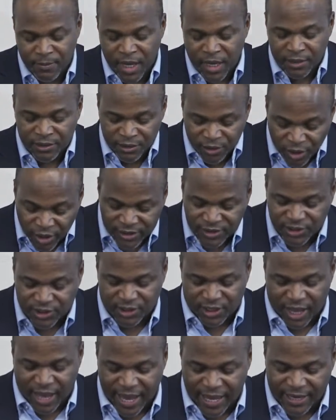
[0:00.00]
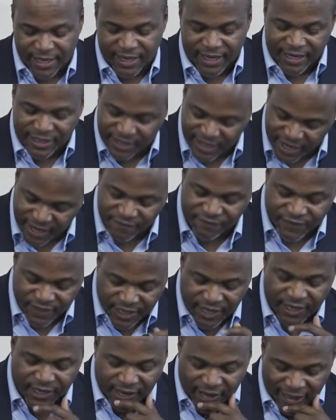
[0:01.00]
looks like in
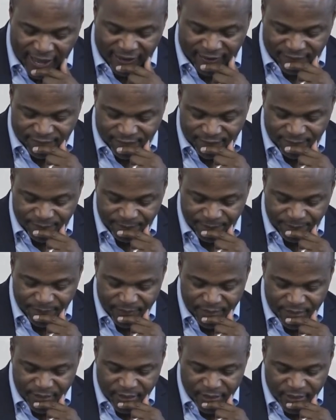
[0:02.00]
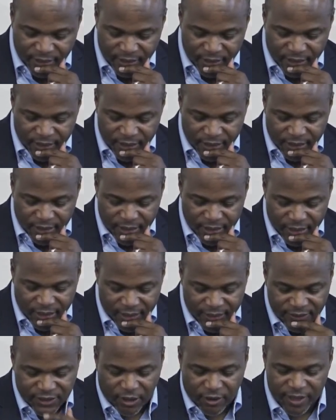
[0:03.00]
everyday life.
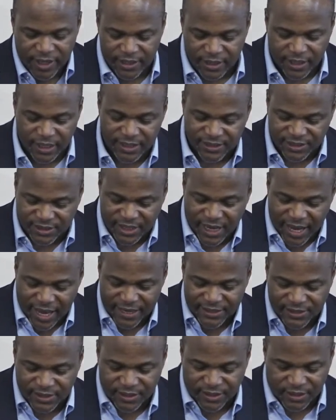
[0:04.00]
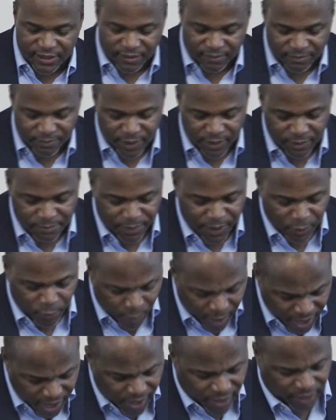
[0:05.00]
And so he says to them,
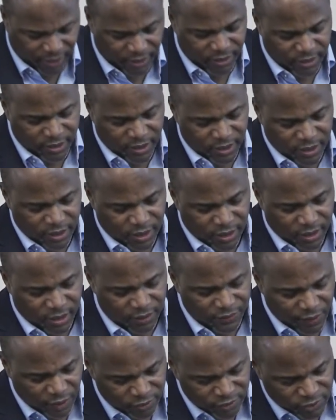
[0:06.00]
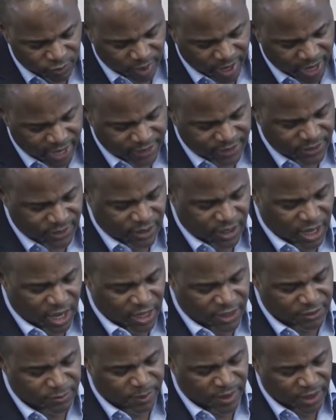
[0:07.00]
beware of those who add to the
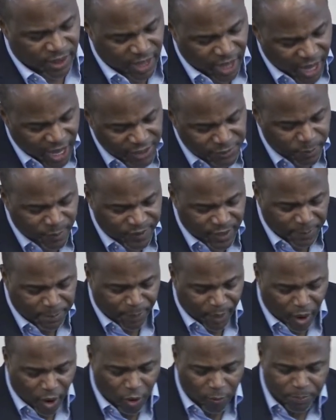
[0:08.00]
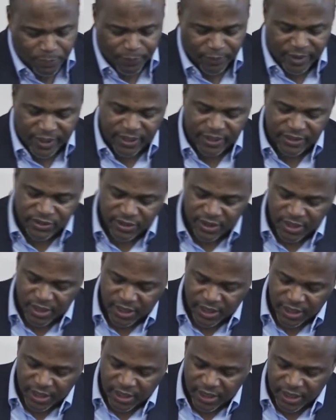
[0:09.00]
gospel. The gospel that Paul preached
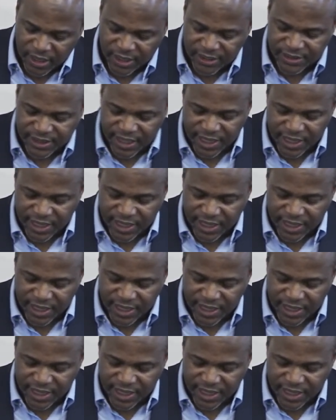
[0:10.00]
is a